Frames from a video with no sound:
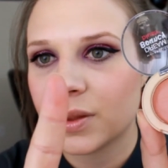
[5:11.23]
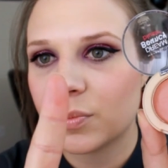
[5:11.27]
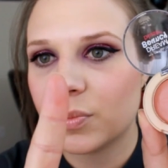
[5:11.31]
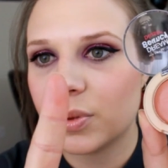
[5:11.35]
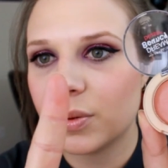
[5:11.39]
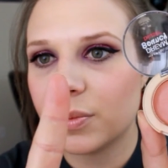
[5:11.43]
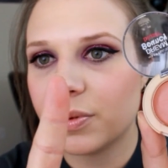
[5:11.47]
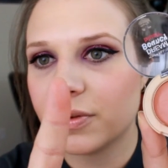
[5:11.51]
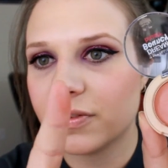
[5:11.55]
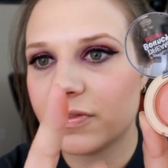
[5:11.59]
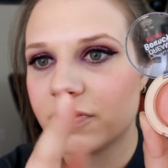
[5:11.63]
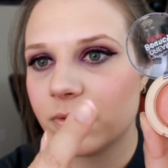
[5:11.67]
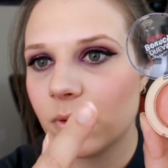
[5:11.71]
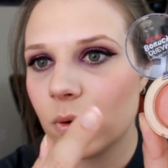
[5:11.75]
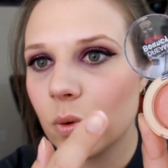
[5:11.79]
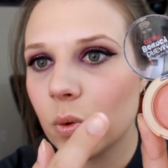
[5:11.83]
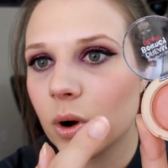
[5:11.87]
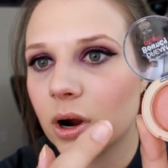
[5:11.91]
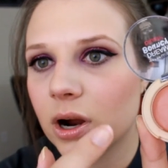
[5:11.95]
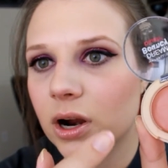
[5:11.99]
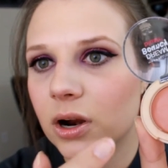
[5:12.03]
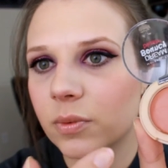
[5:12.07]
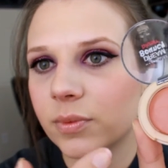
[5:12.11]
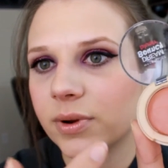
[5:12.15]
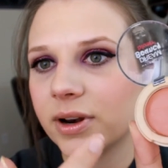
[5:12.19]
but
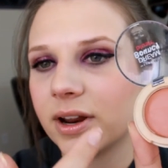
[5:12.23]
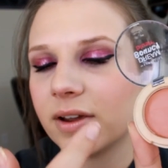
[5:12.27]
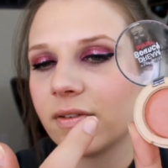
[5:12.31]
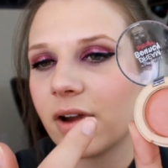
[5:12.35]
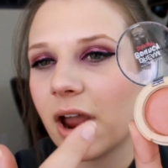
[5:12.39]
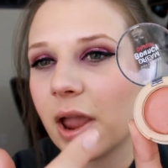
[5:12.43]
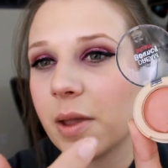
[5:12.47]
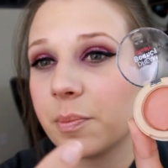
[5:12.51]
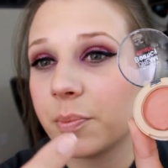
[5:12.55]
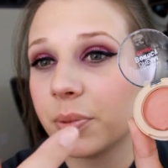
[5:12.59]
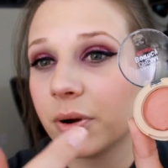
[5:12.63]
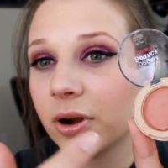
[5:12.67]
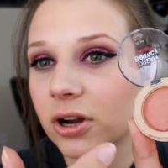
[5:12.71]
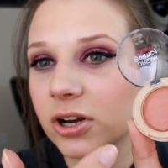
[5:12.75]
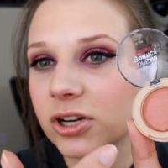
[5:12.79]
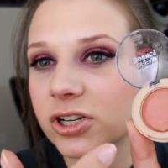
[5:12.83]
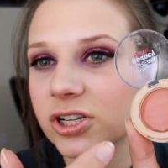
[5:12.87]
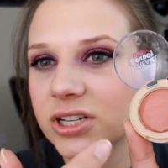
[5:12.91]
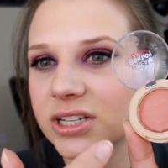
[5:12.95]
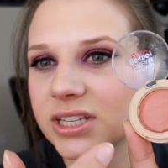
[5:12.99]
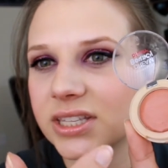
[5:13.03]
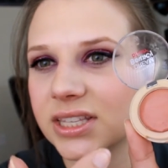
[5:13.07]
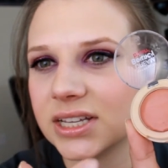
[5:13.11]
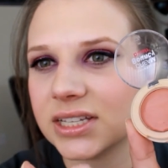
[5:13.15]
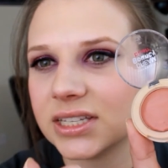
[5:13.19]
before whenever I
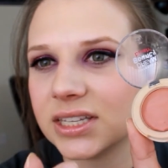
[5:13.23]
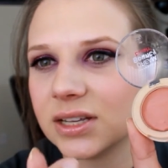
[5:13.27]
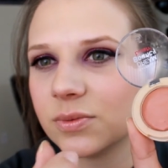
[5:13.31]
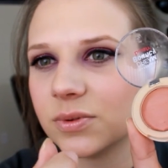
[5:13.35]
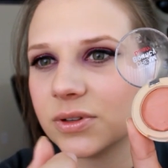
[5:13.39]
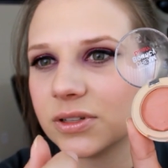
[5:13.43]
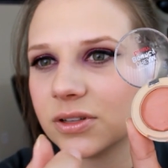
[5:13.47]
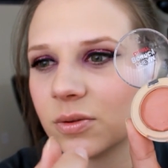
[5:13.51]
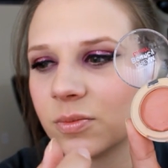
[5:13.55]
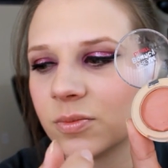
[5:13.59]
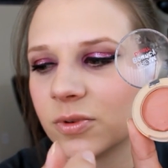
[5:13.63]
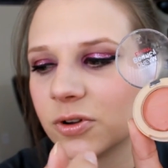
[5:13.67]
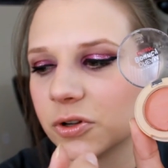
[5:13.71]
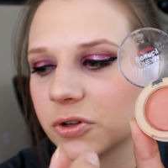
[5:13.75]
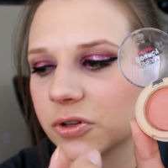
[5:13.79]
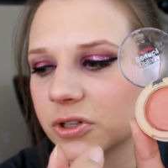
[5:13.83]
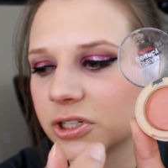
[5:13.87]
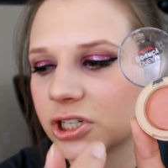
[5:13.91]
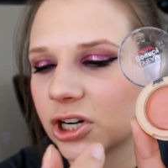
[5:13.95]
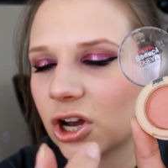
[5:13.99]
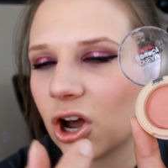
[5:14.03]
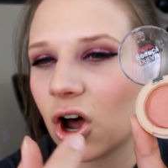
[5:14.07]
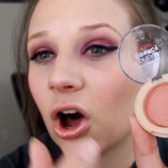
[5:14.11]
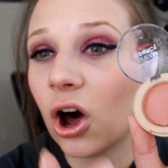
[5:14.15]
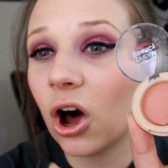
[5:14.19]
purchased this it was
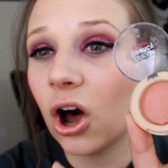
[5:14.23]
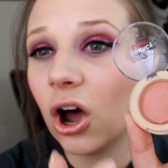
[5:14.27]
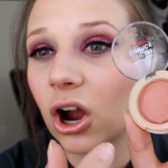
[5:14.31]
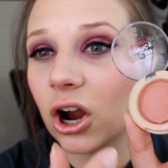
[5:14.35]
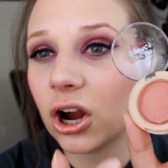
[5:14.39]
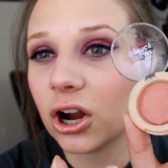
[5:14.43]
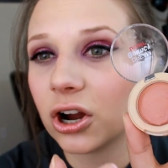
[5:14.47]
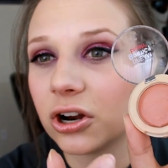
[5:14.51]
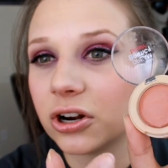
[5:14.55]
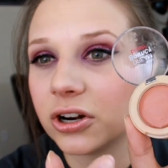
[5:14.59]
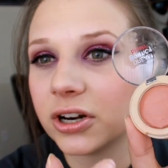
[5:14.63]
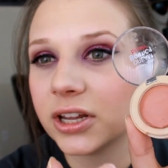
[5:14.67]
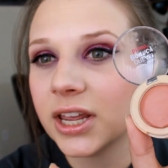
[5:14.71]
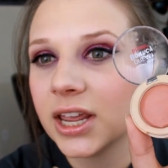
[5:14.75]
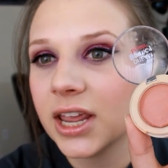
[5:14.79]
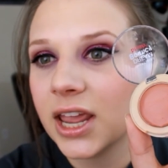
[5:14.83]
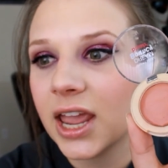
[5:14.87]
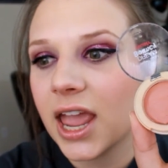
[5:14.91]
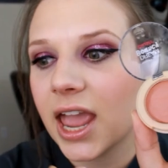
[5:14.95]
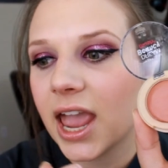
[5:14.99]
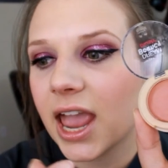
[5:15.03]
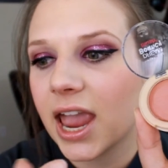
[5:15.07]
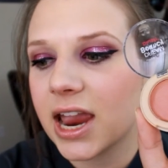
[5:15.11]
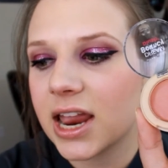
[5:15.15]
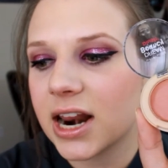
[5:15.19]
almost hard
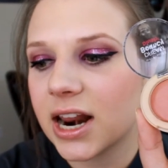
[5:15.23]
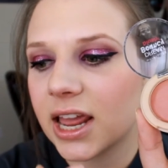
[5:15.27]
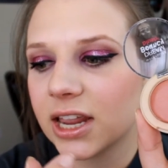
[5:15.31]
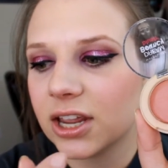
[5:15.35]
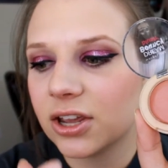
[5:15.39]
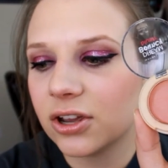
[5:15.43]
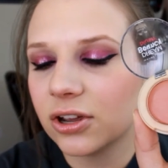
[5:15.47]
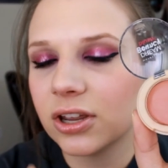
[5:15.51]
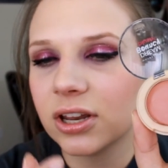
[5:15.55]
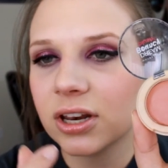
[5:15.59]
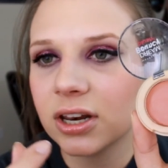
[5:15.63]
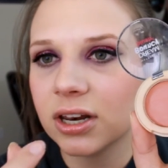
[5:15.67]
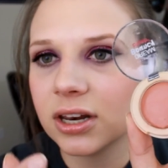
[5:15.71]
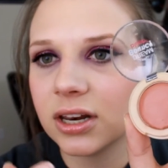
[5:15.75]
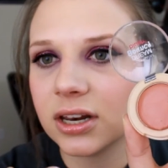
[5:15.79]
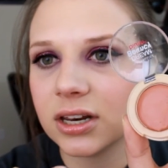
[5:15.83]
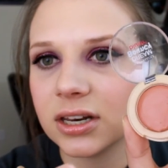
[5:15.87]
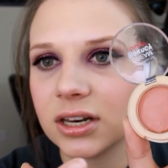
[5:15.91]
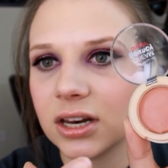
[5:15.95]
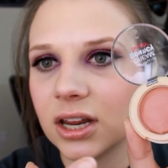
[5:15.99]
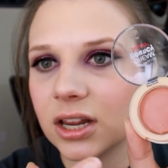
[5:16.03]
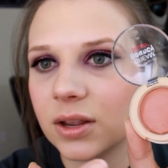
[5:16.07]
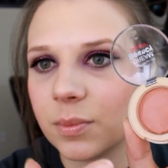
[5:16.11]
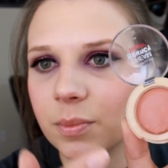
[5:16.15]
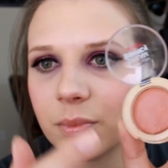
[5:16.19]
and I
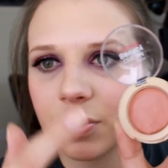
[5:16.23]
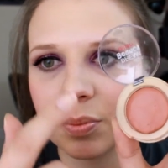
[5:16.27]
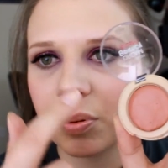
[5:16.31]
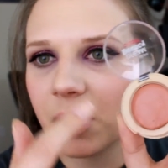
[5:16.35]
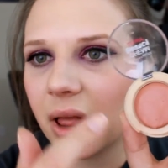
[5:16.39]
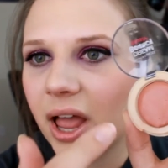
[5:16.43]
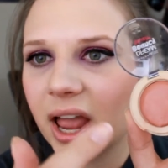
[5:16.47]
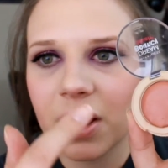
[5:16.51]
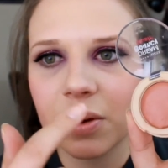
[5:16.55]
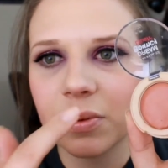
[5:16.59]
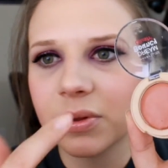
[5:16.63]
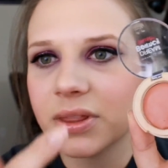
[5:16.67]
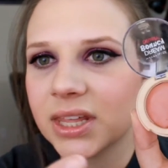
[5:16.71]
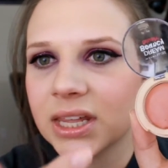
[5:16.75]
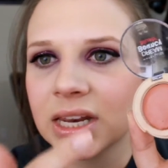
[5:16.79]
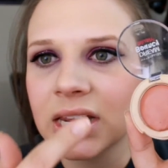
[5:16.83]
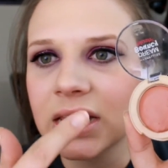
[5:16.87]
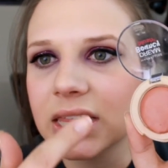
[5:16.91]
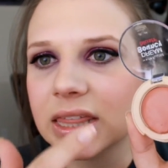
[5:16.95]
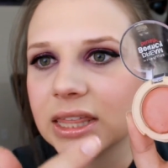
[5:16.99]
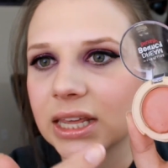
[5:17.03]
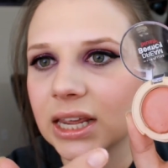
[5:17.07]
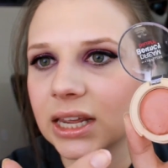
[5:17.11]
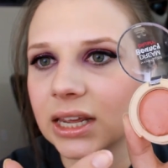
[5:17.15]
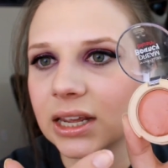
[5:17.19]
couldn't apply it with
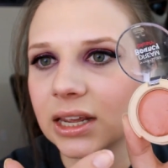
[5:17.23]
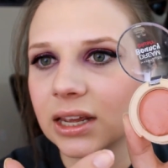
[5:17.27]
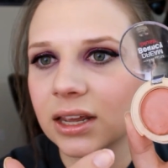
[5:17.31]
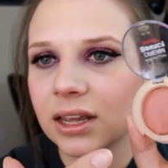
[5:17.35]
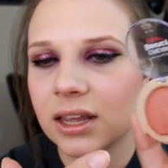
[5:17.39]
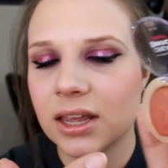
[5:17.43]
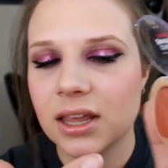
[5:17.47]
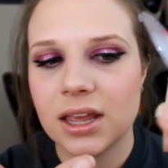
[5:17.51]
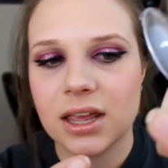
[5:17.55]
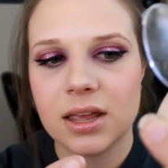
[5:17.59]
anything